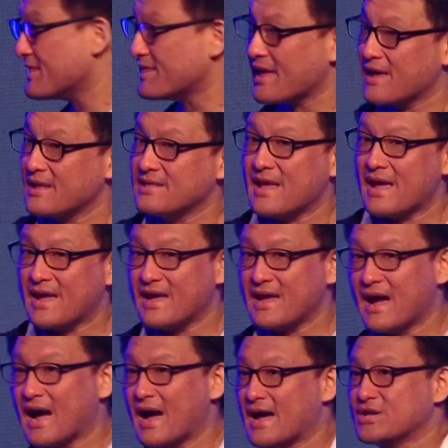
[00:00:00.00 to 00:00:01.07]
then
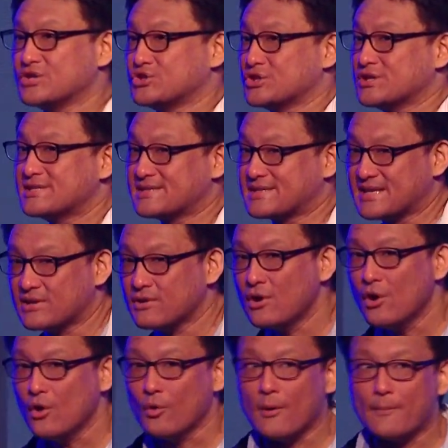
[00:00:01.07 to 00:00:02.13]
AI GC
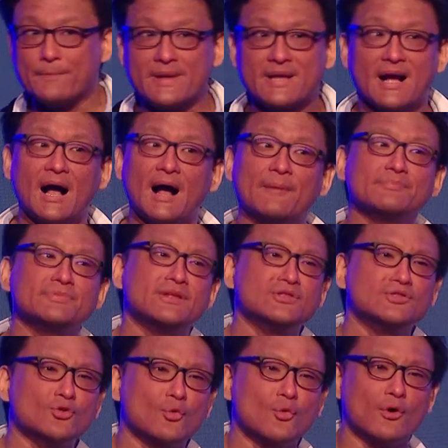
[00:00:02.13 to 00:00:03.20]
will become the
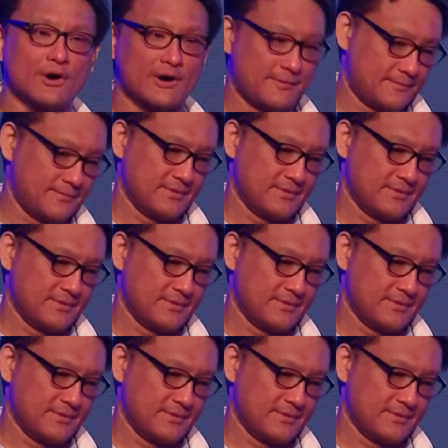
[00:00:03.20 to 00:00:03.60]
norm